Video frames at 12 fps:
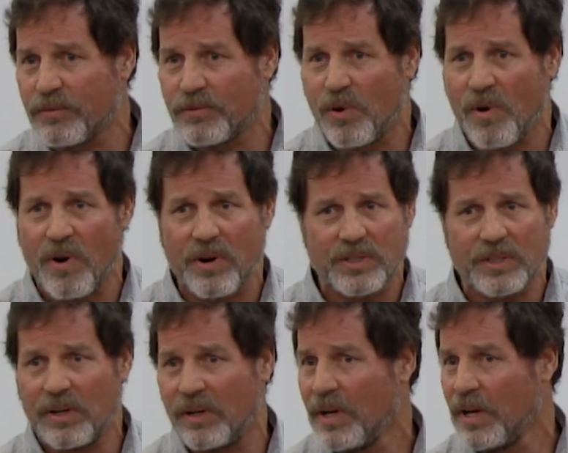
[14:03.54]
of course.
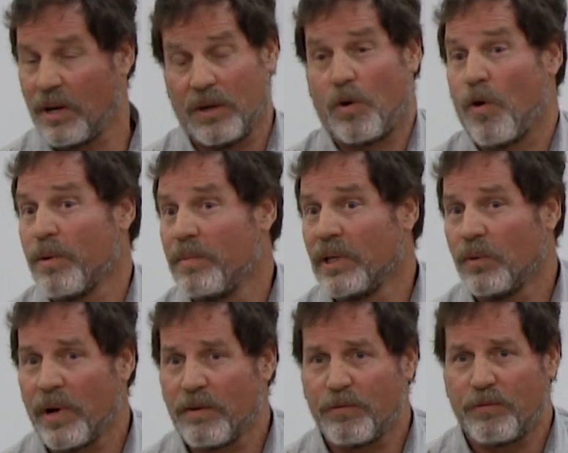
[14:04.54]
Cornmeal in
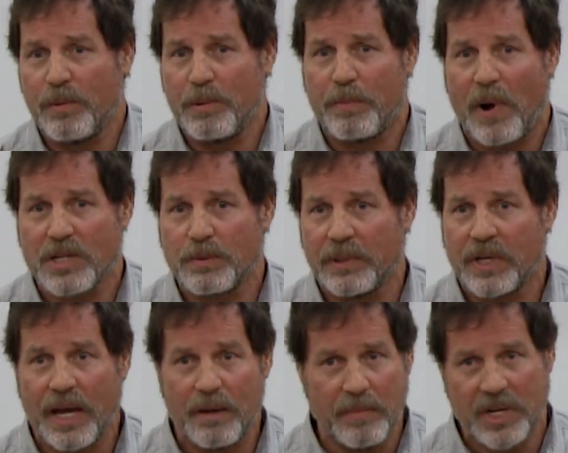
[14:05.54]
whatever form you possibly
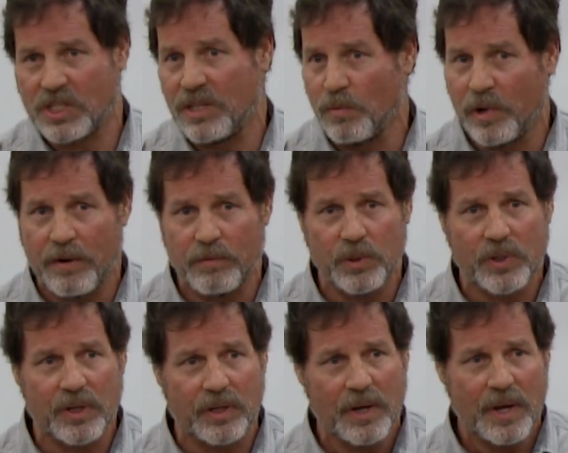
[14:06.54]
can, mixed in whatever you
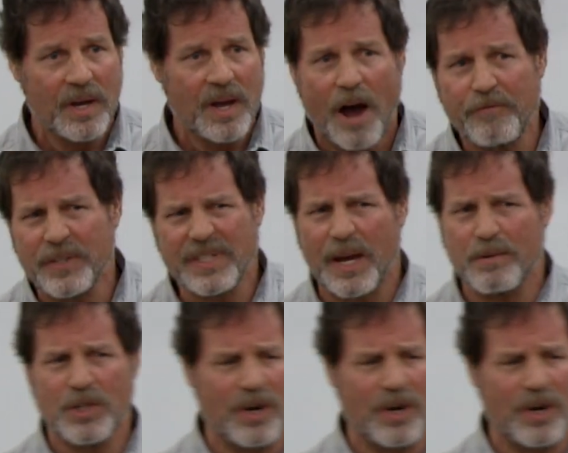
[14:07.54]
could. Oftentimes,